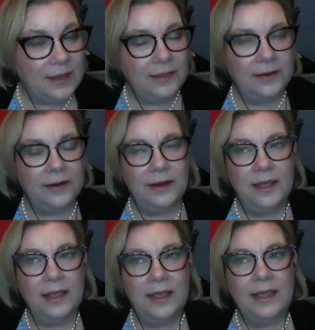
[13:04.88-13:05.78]
a seller.
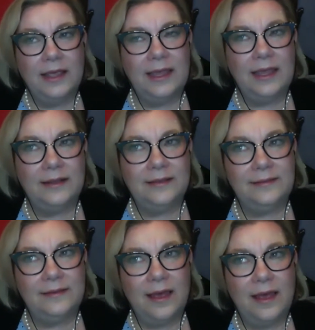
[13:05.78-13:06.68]
It's
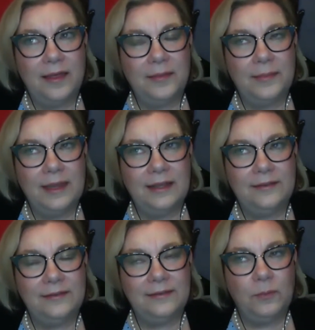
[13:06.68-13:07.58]

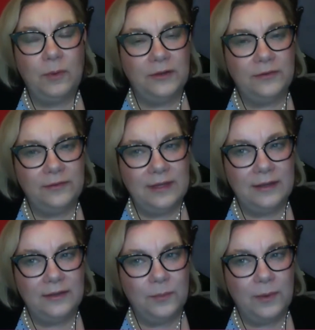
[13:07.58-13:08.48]
what you
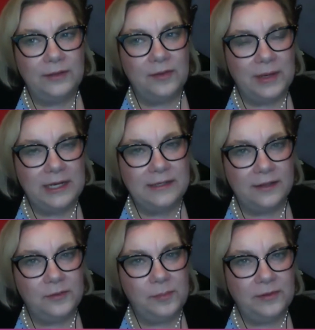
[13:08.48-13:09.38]
see is when somebody
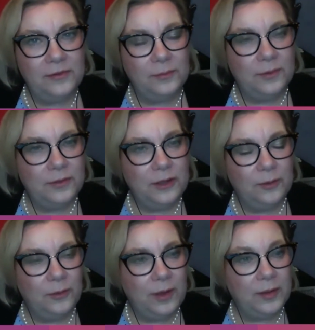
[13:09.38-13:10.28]
does business with
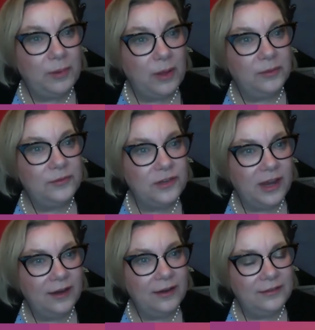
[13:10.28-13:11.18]
you in both
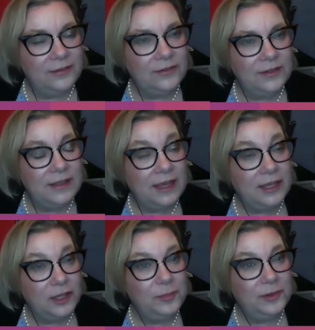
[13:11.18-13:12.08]
channels, you see
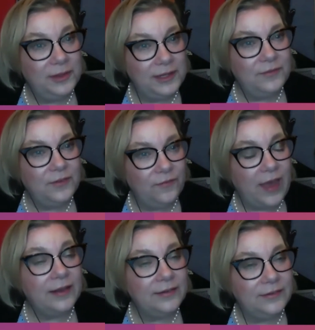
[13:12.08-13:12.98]
that cumulative
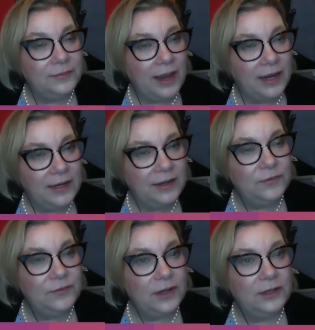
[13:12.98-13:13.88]
effect, right? If
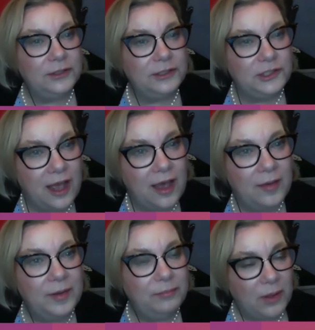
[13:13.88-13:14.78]
you've done a good
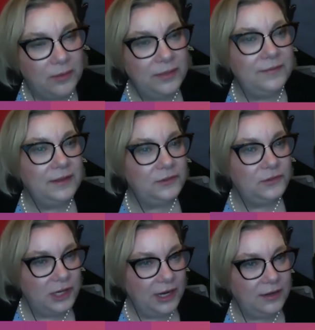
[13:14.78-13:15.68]
job in both of those
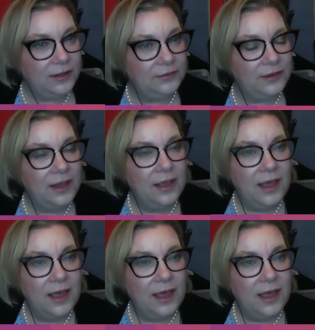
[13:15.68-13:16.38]
channels,